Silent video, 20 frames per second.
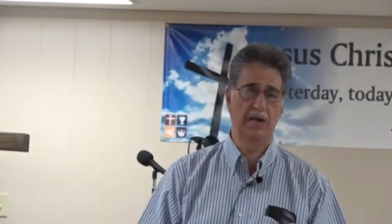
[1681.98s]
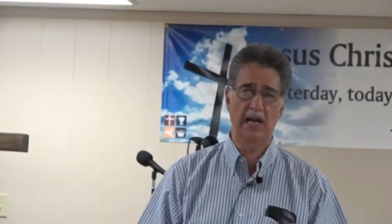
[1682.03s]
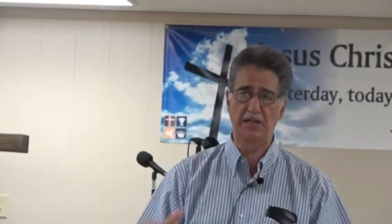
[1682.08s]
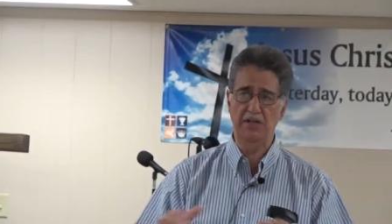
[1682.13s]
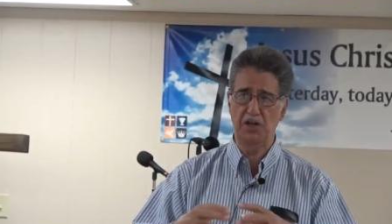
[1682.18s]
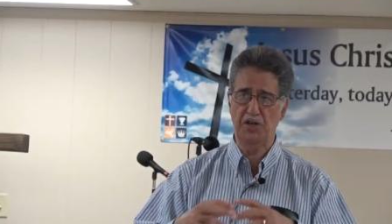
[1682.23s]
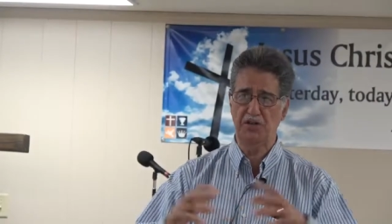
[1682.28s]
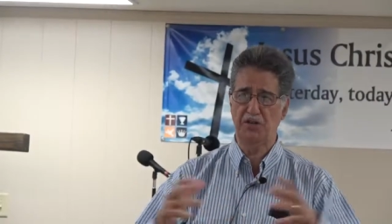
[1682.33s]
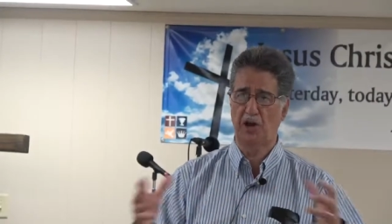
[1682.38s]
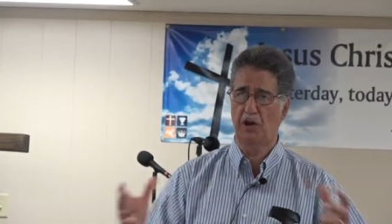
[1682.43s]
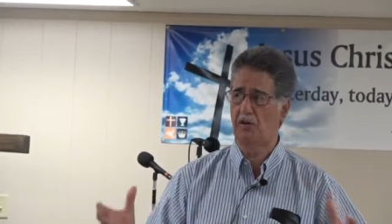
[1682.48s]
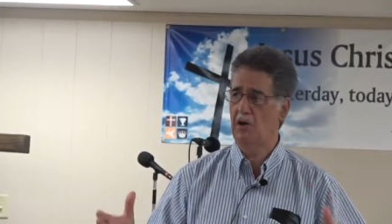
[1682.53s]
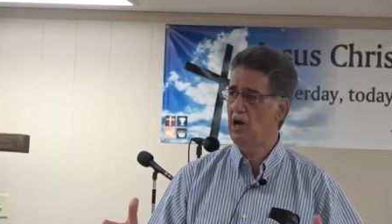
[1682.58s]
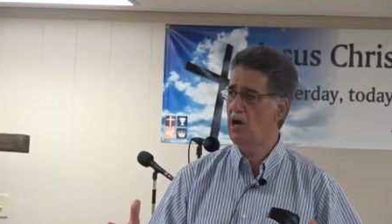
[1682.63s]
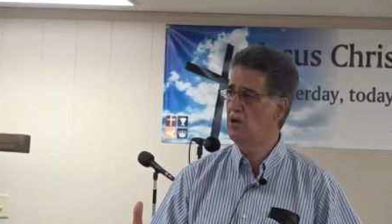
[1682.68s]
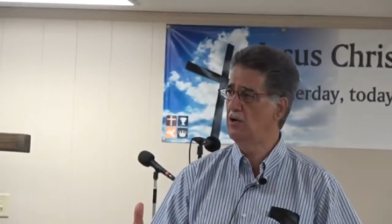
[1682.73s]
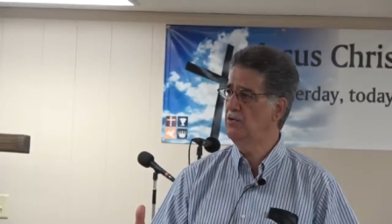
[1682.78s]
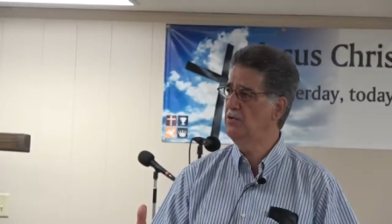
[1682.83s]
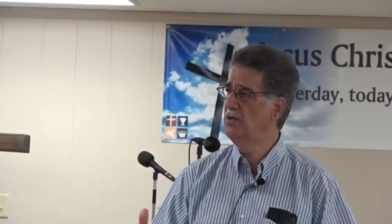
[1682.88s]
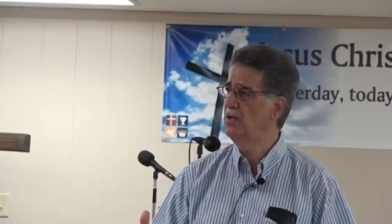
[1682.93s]
not just our
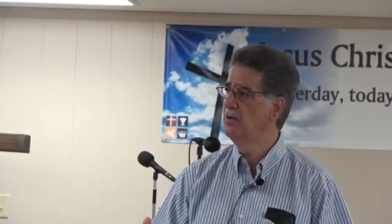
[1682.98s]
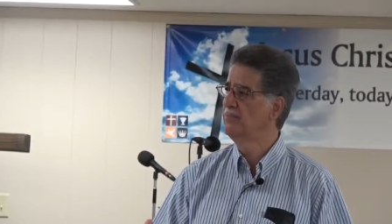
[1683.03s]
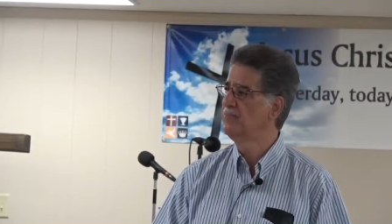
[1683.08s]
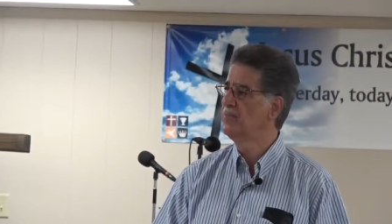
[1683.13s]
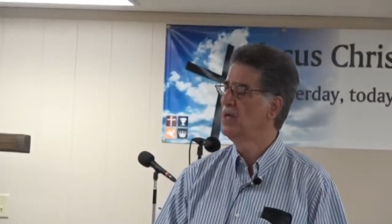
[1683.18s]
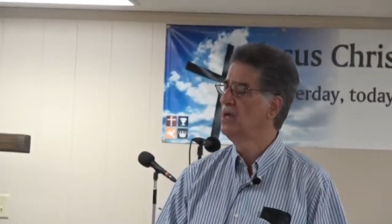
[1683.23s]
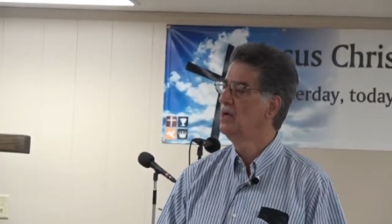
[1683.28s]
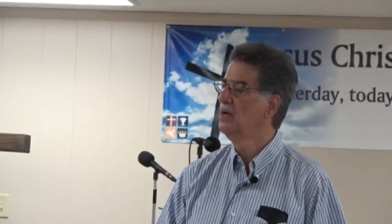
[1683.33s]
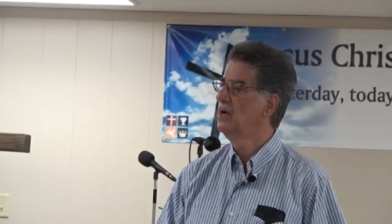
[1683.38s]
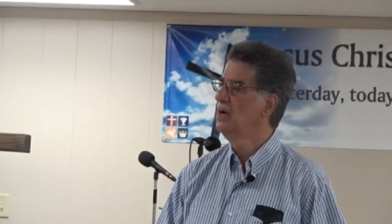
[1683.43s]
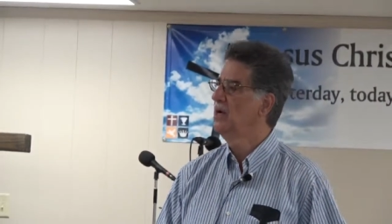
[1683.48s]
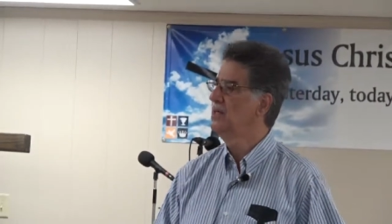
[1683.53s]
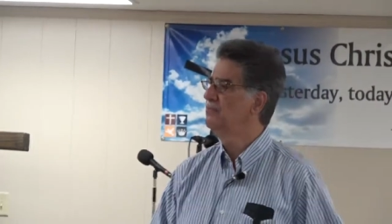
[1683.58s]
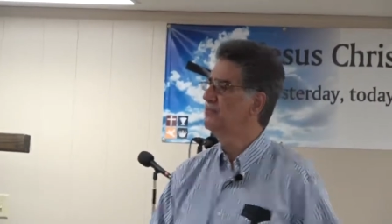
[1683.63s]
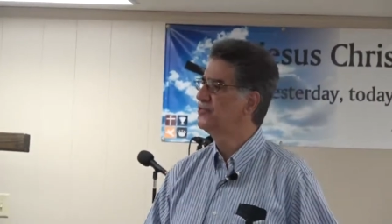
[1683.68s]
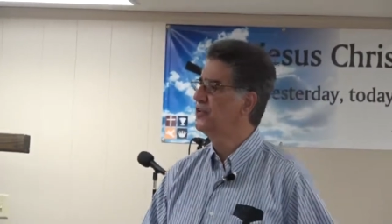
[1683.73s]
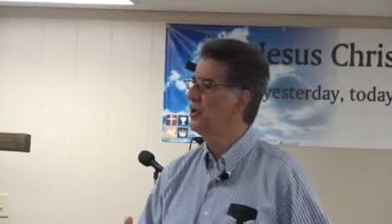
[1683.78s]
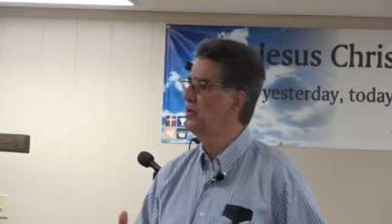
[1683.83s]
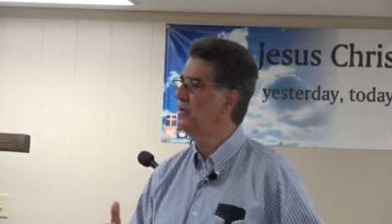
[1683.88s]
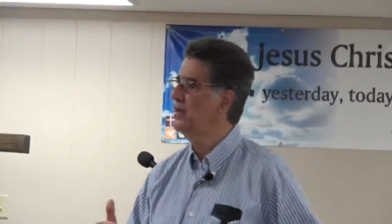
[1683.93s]
own,
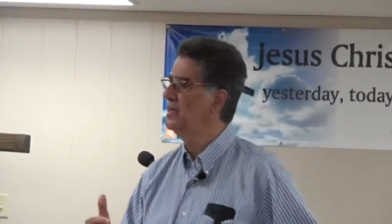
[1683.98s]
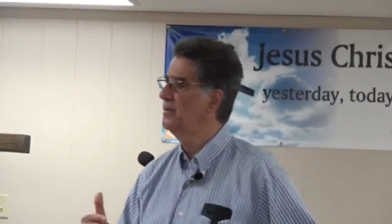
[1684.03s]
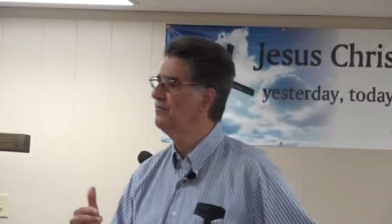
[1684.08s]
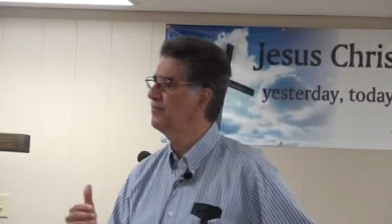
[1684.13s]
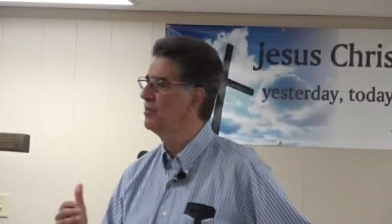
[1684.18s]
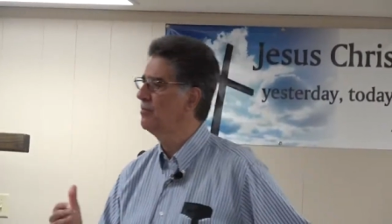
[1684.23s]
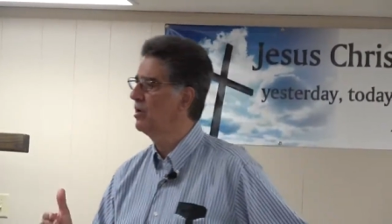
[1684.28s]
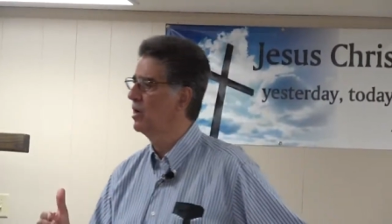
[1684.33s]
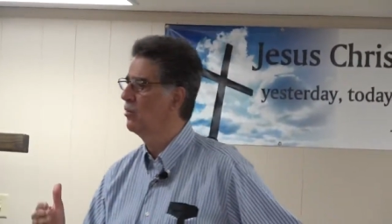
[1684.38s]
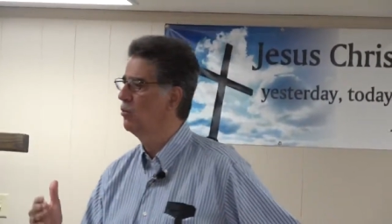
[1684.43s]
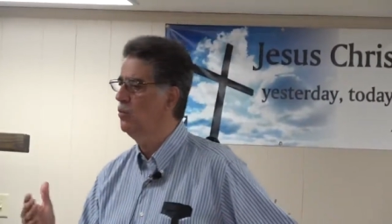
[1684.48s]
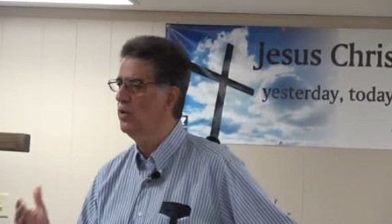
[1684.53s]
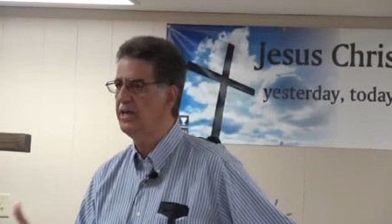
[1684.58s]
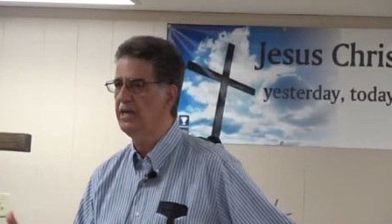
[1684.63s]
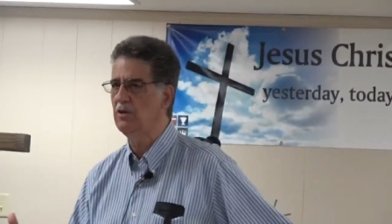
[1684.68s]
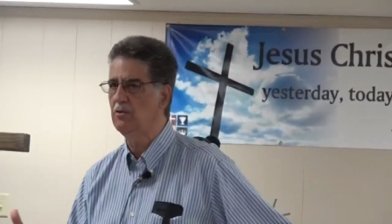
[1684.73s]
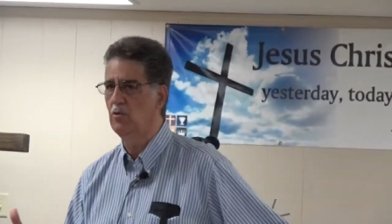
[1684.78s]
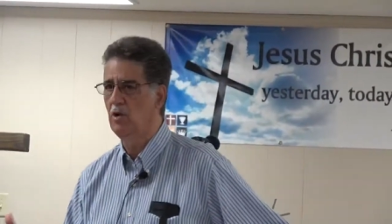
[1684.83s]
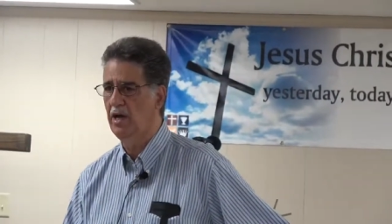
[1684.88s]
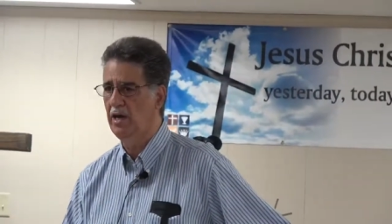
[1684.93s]
and turning from our
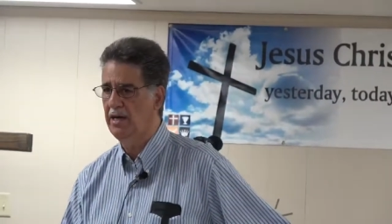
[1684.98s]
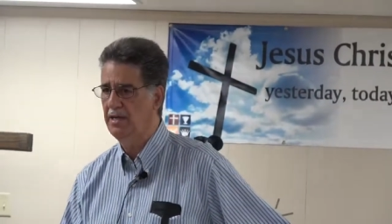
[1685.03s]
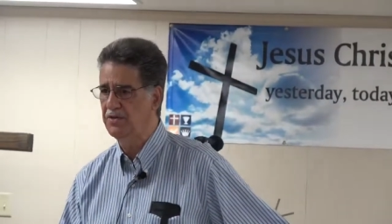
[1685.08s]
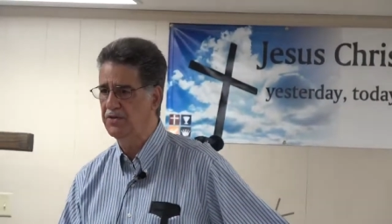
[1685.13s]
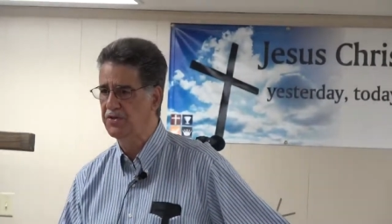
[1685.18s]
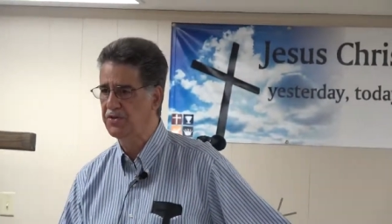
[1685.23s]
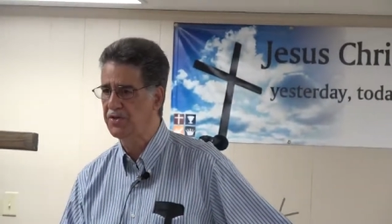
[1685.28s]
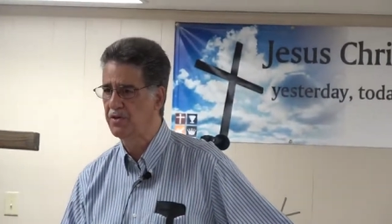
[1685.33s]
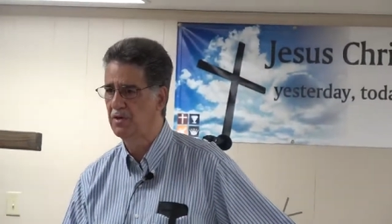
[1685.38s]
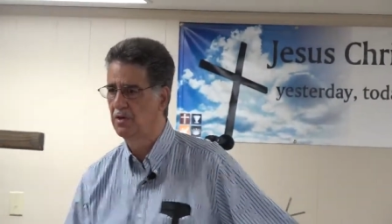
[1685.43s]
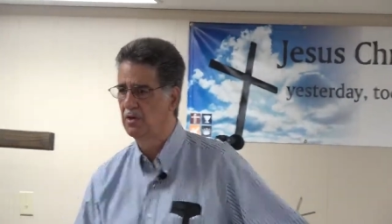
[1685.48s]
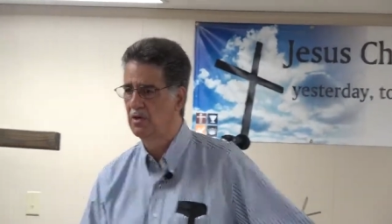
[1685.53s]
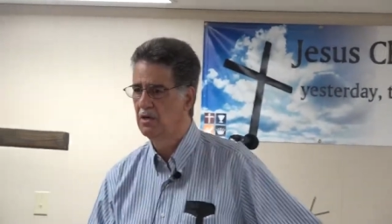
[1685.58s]
wicked ways